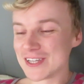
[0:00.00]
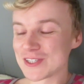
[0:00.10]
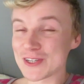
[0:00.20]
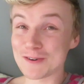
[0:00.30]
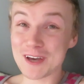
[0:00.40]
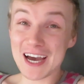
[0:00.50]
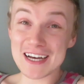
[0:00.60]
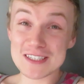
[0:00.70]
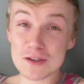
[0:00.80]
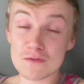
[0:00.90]
So
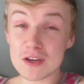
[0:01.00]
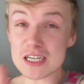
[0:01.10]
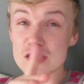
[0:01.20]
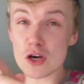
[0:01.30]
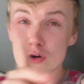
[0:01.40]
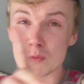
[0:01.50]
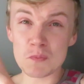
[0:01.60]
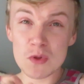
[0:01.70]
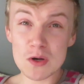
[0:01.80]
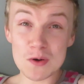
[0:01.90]
yeah, so if you guys
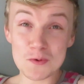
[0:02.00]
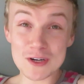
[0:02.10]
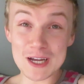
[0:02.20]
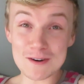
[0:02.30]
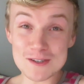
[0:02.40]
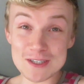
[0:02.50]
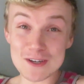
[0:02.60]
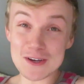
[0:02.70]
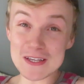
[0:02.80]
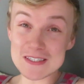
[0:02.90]
know where to get Girl
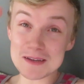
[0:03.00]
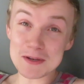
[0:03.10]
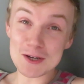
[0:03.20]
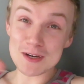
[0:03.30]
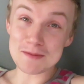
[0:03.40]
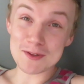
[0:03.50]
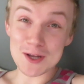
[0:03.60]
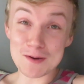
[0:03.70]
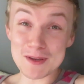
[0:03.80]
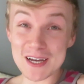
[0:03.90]
Scout cookies, let me know down
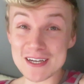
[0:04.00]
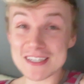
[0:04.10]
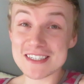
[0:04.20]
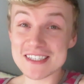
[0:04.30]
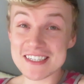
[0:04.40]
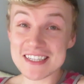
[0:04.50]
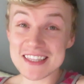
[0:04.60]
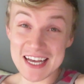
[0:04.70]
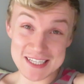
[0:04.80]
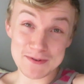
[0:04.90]
below because
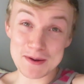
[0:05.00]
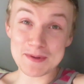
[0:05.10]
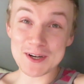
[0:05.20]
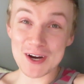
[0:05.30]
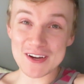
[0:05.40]
that's what I've been